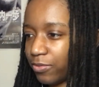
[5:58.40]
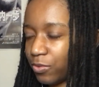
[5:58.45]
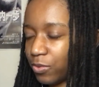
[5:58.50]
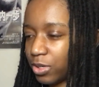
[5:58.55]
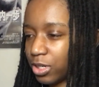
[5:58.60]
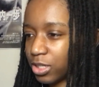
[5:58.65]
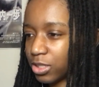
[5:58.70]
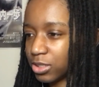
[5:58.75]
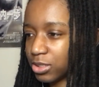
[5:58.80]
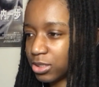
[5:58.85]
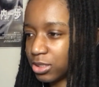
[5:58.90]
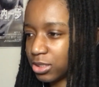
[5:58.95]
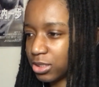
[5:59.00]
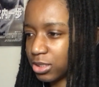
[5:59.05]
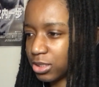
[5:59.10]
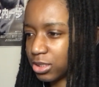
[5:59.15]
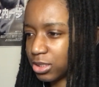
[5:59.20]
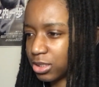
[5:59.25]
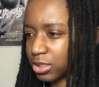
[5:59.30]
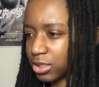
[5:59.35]
everyone else
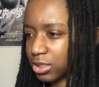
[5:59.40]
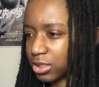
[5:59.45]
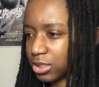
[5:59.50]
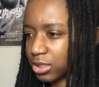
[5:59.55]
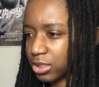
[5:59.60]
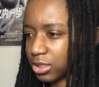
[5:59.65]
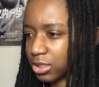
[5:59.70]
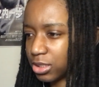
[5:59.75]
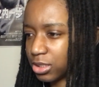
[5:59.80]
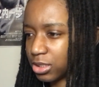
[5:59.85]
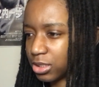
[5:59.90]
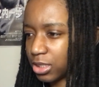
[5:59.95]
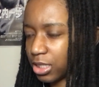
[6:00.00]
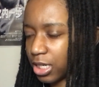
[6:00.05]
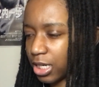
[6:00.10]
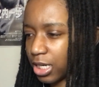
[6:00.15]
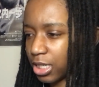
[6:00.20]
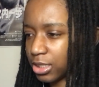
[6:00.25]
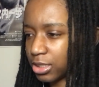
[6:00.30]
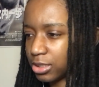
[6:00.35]

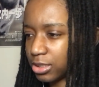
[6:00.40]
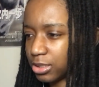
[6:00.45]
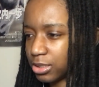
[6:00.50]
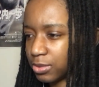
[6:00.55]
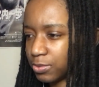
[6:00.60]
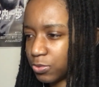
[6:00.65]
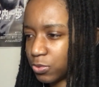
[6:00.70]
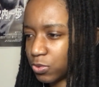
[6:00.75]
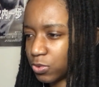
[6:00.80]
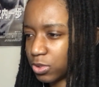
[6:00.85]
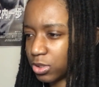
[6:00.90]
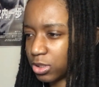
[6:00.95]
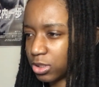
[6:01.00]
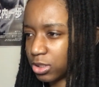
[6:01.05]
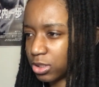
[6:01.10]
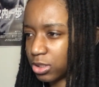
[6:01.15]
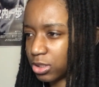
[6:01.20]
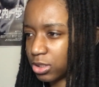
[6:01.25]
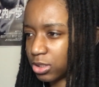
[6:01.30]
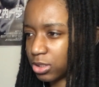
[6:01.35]
as smooth
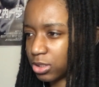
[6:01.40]
as